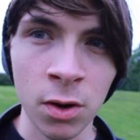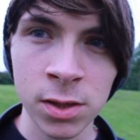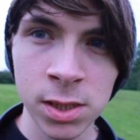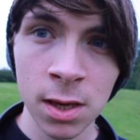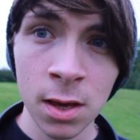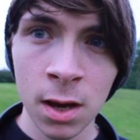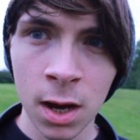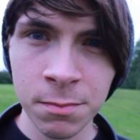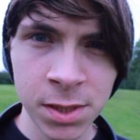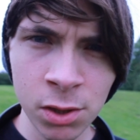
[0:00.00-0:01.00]
dogs,
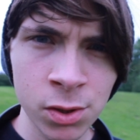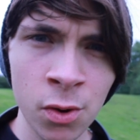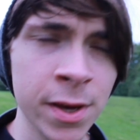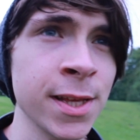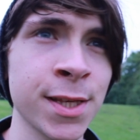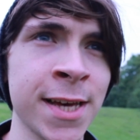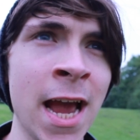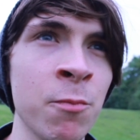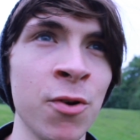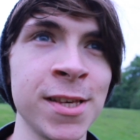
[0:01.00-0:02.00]
I'm still talking to the
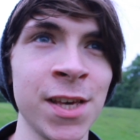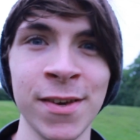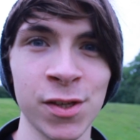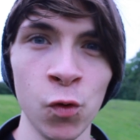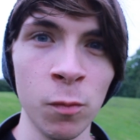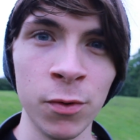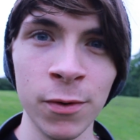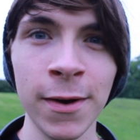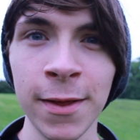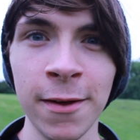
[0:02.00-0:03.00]
camera as if it's
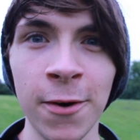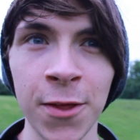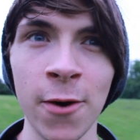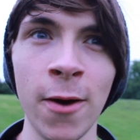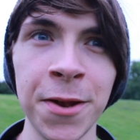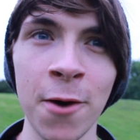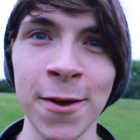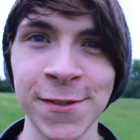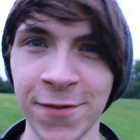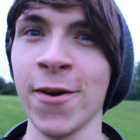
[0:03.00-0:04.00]
normal, although I know
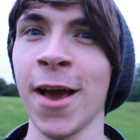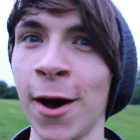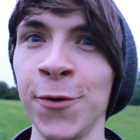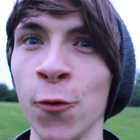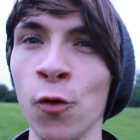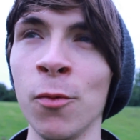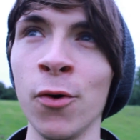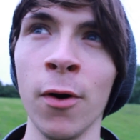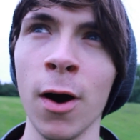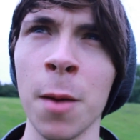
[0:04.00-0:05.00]
it's very
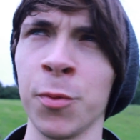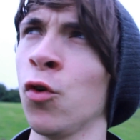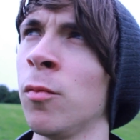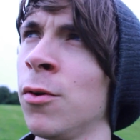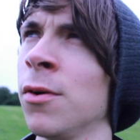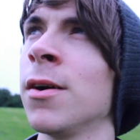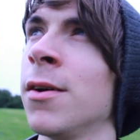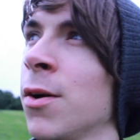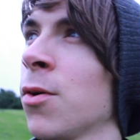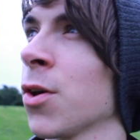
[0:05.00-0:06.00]
unnormal, abnormal.
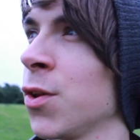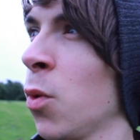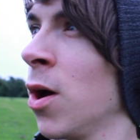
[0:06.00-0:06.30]
Good